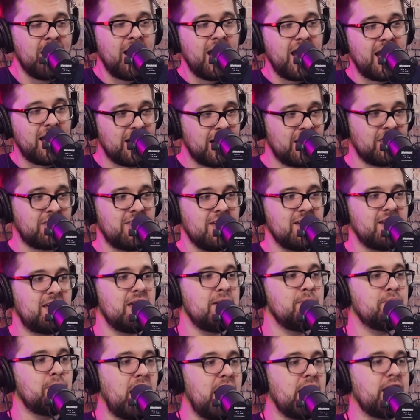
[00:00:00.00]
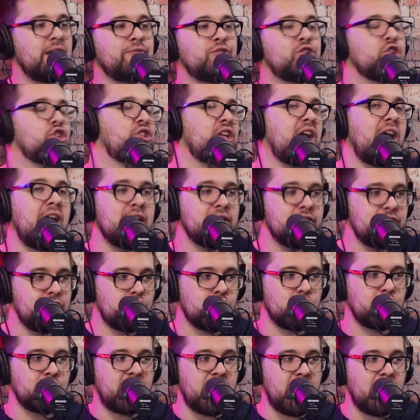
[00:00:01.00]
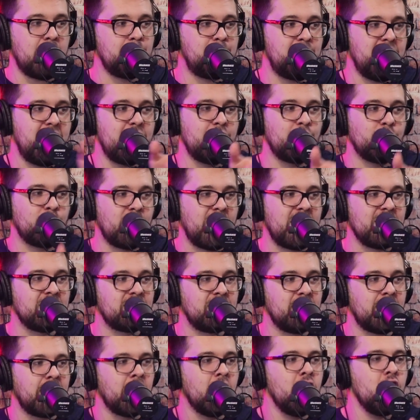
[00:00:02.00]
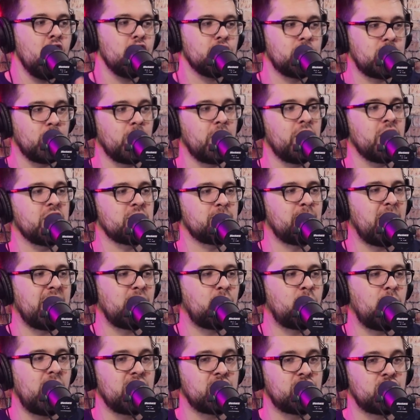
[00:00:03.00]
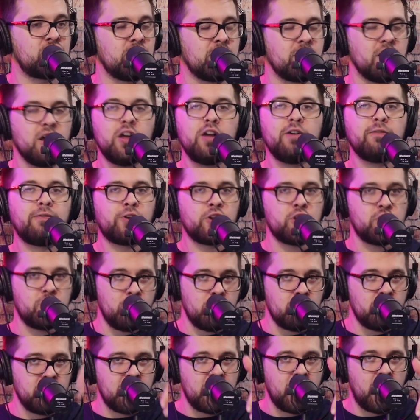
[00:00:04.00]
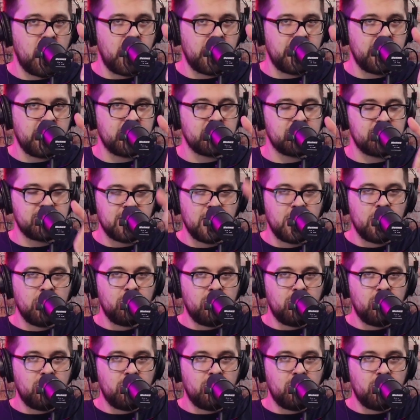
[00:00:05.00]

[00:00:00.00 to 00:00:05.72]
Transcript: And I think he might have just ended her campaign right there. So here's my question for you, the audience.